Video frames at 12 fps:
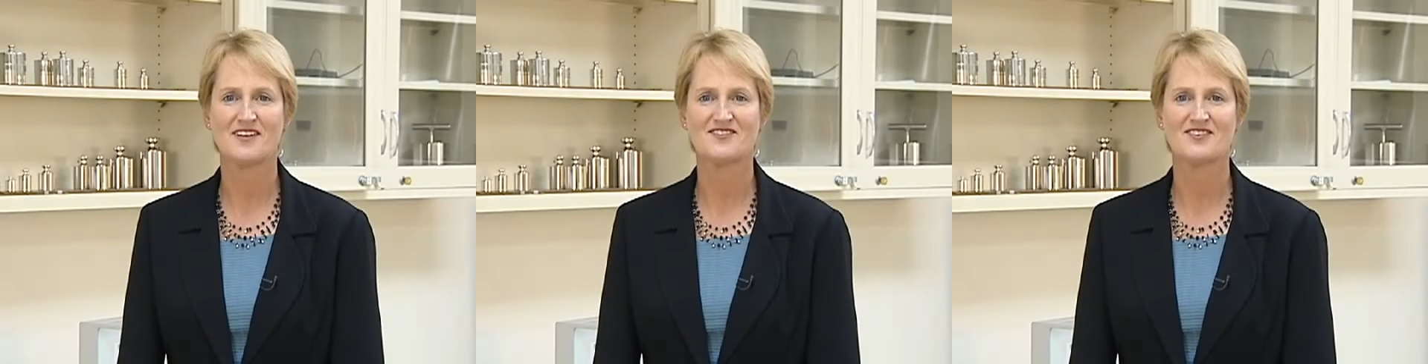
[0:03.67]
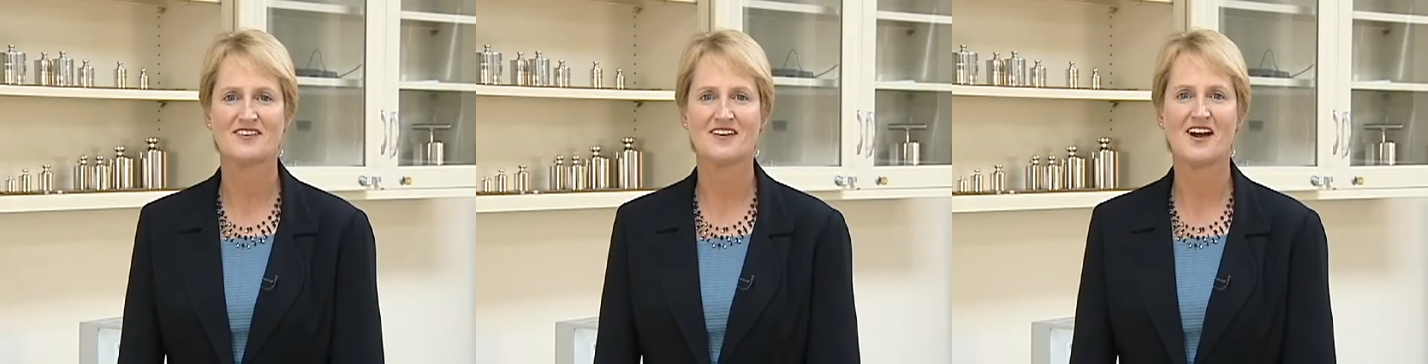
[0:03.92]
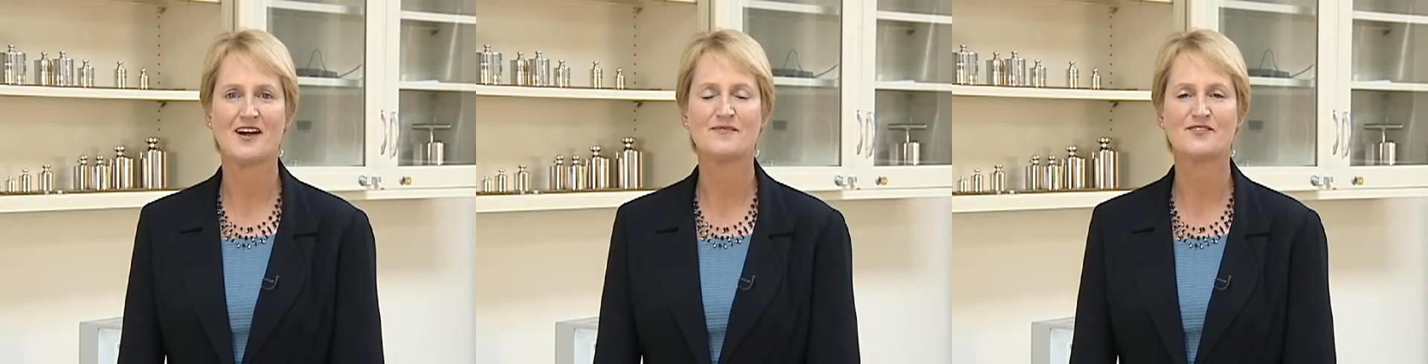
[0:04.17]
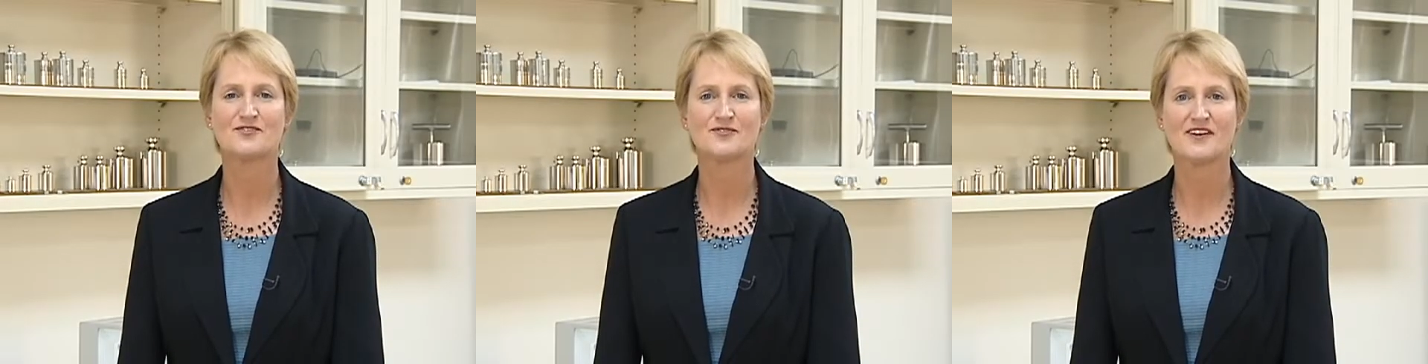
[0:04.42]
Macey. I'm
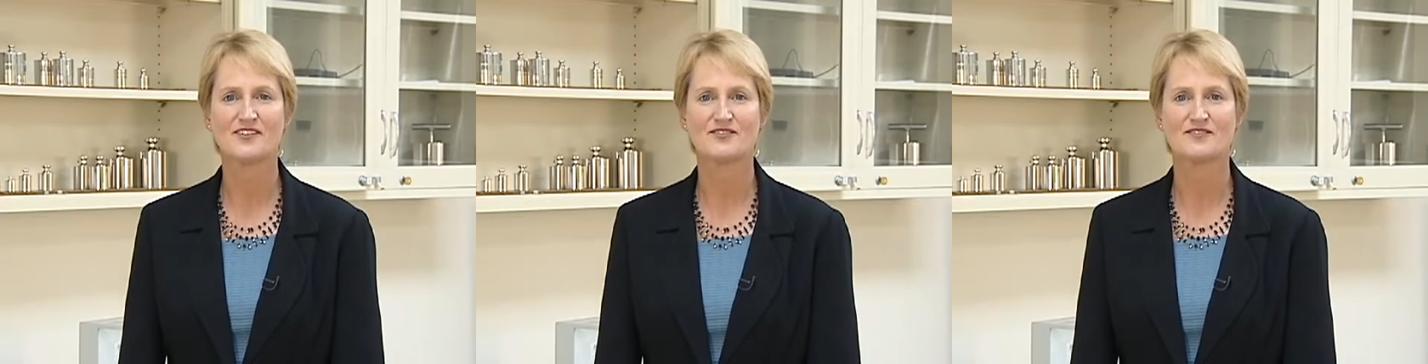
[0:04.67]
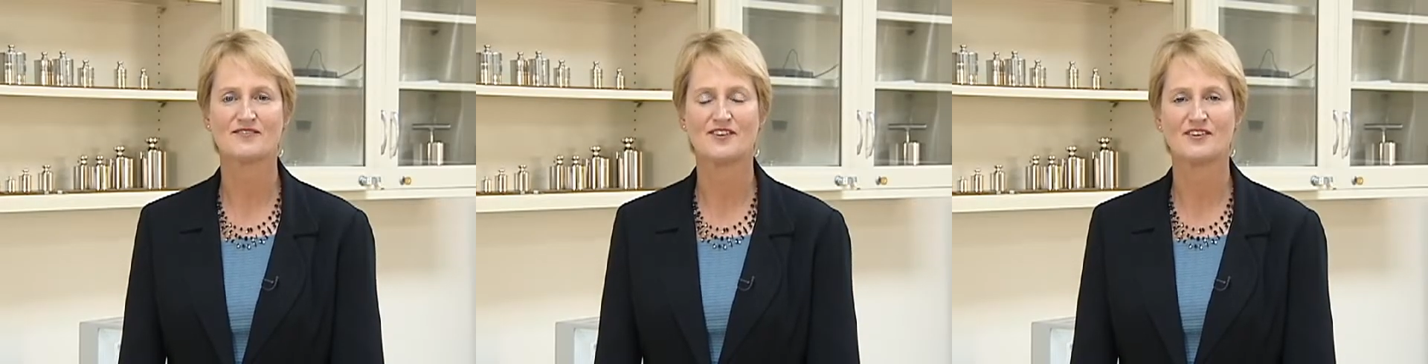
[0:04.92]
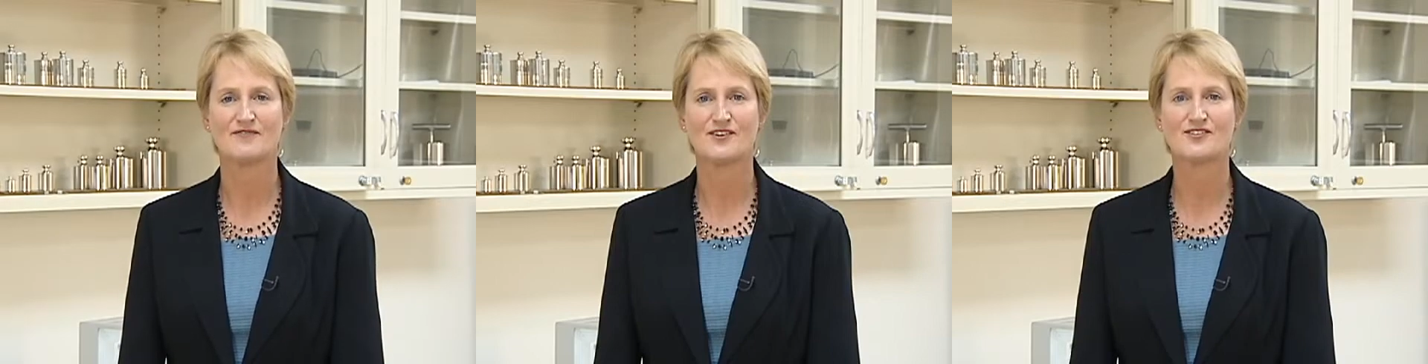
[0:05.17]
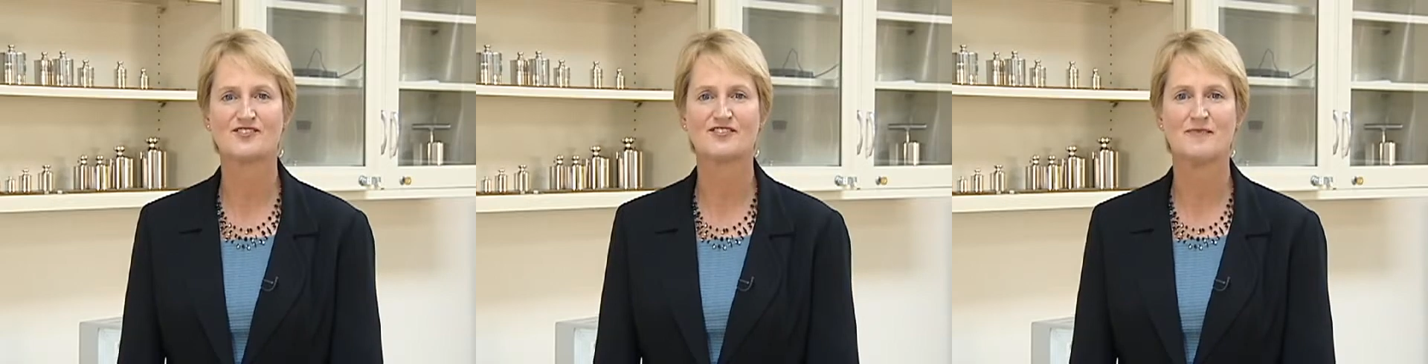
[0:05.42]
the director of the
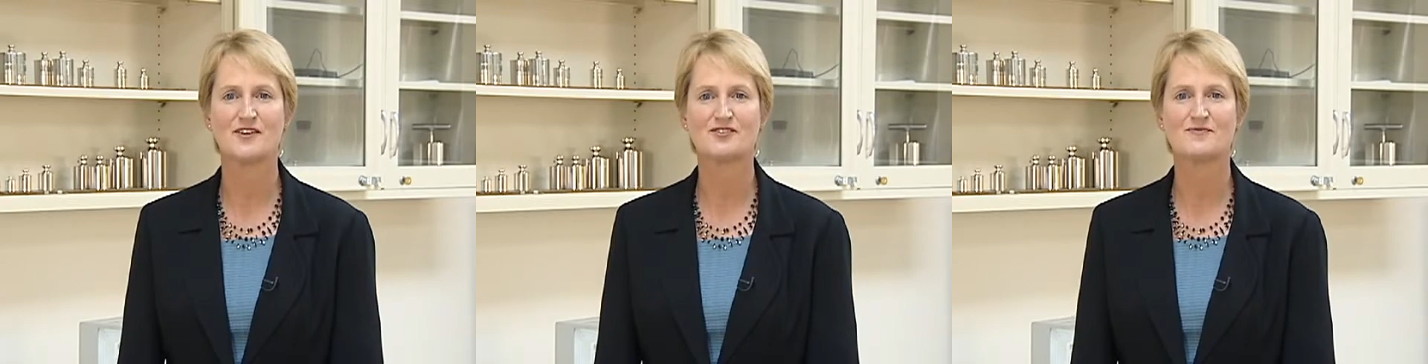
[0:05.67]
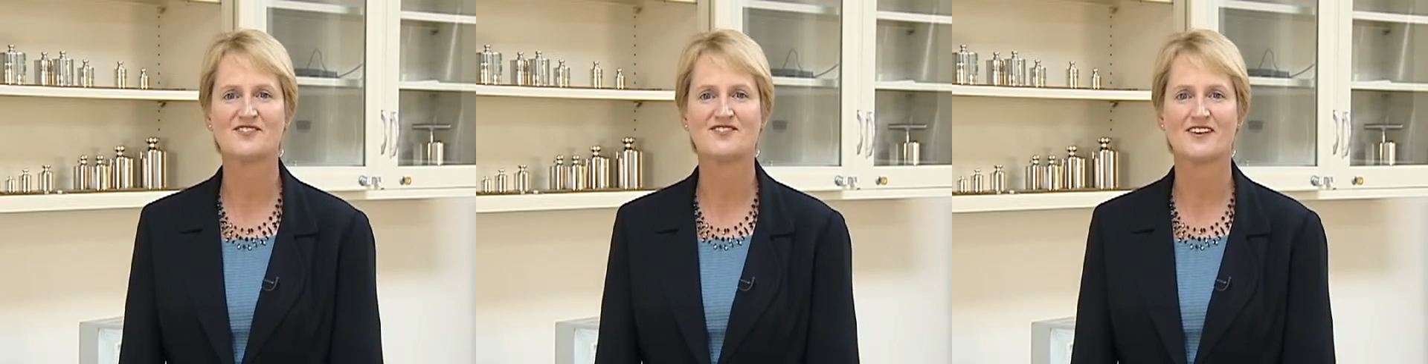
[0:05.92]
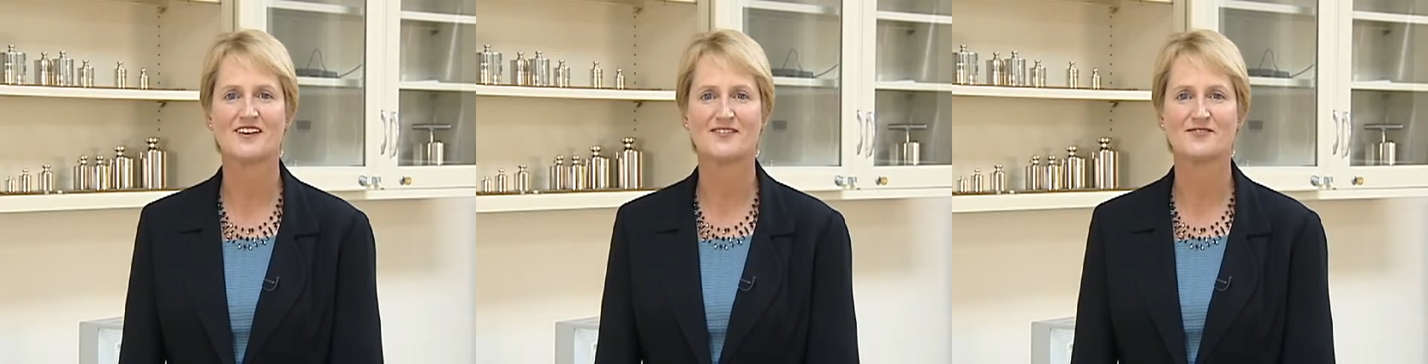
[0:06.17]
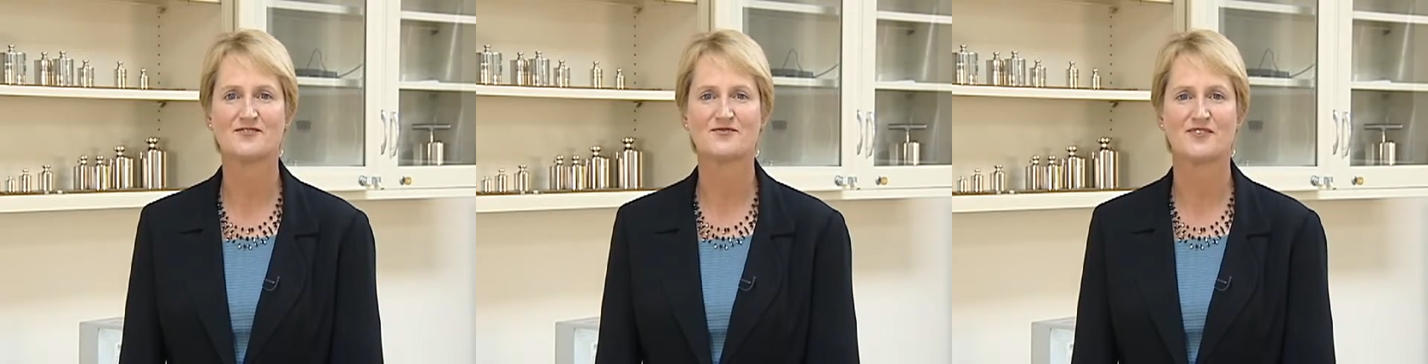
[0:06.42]
Division of Measurement
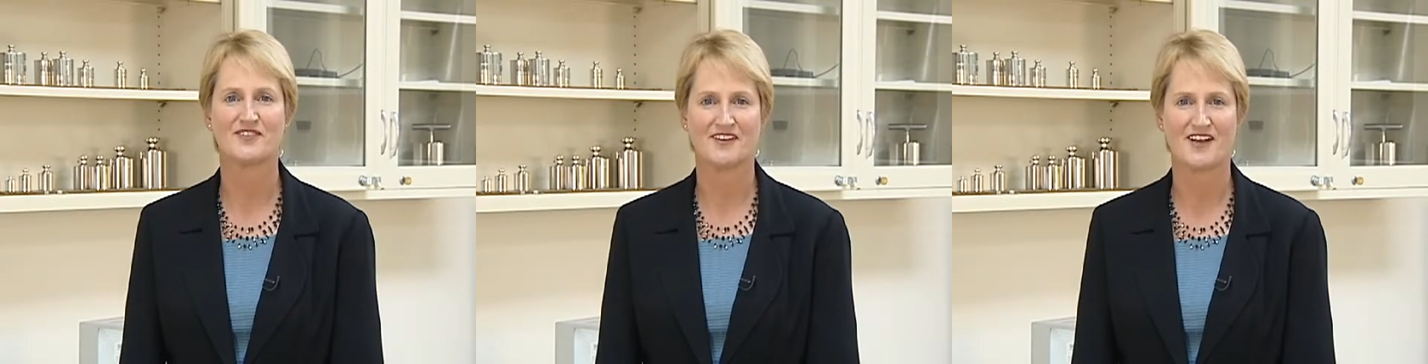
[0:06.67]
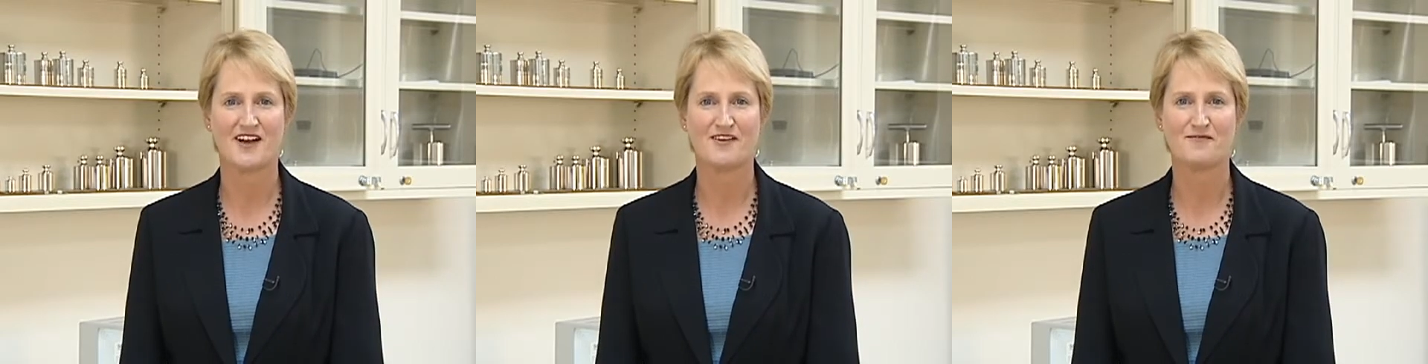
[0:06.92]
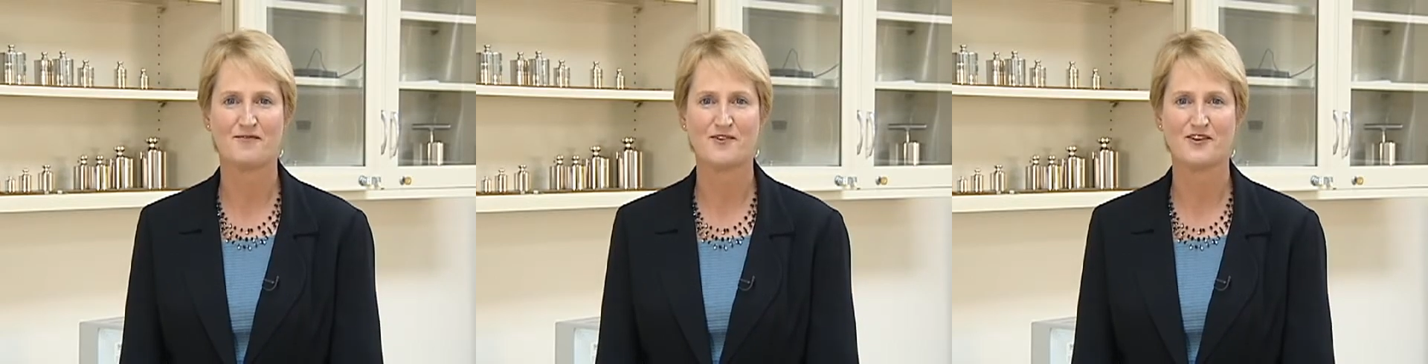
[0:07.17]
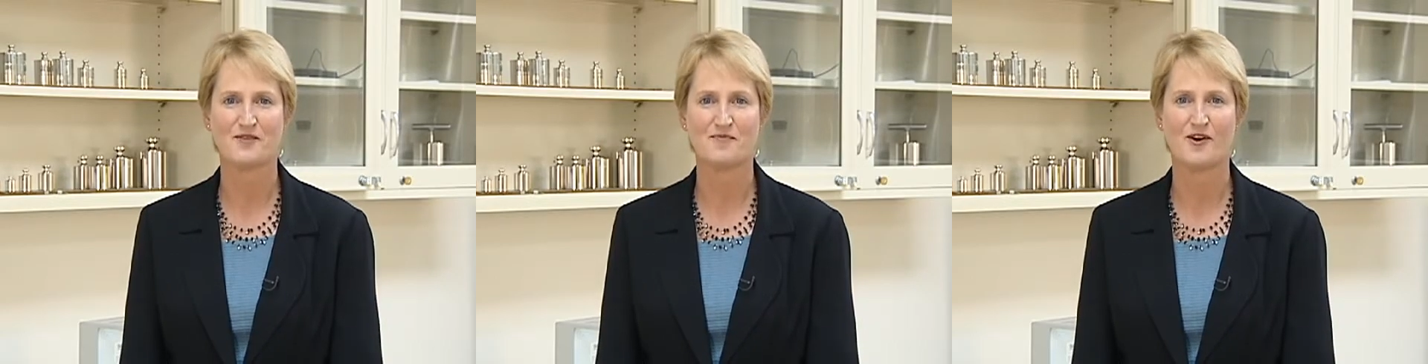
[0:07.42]
Standards with the
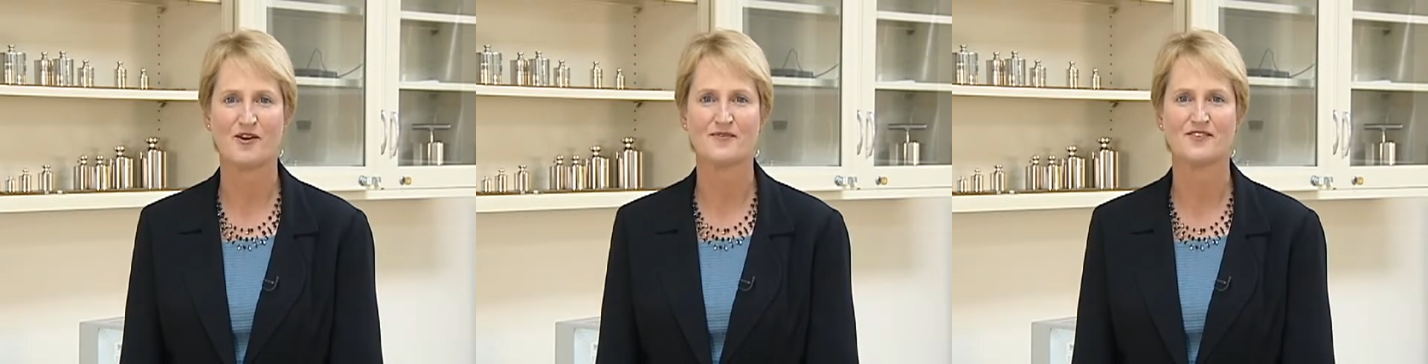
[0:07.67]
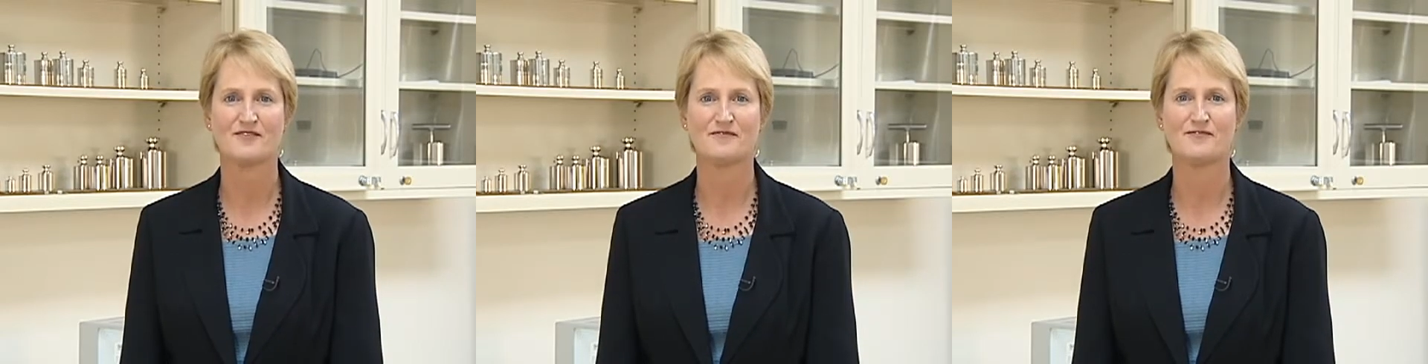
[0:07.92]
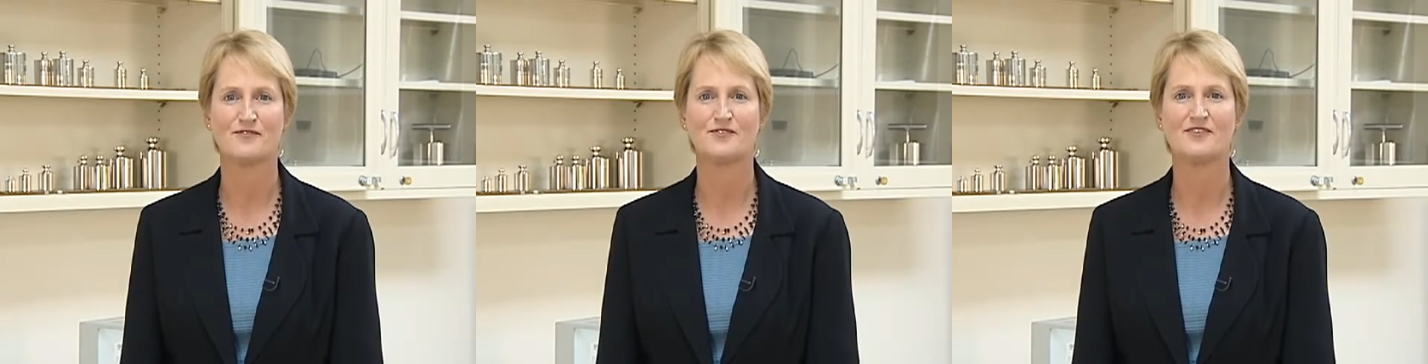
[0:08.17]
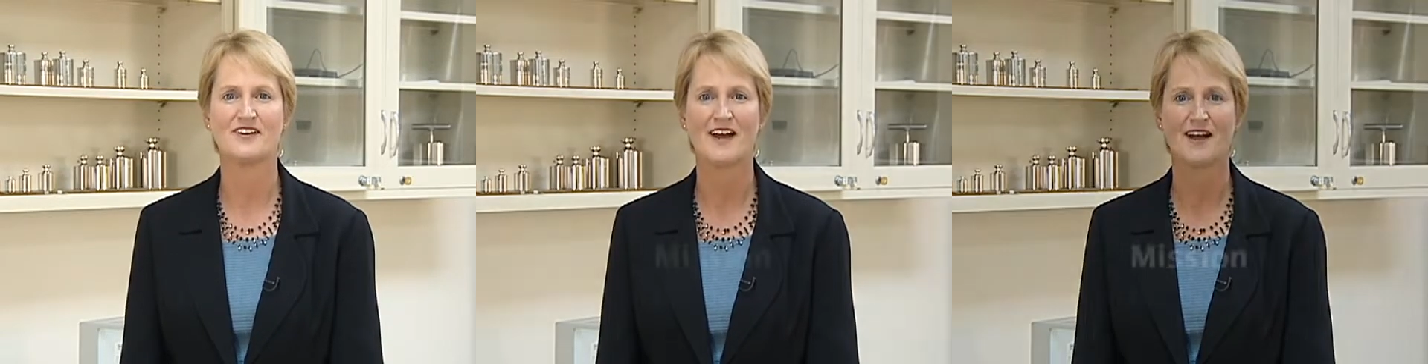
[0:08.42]
California Department of Food and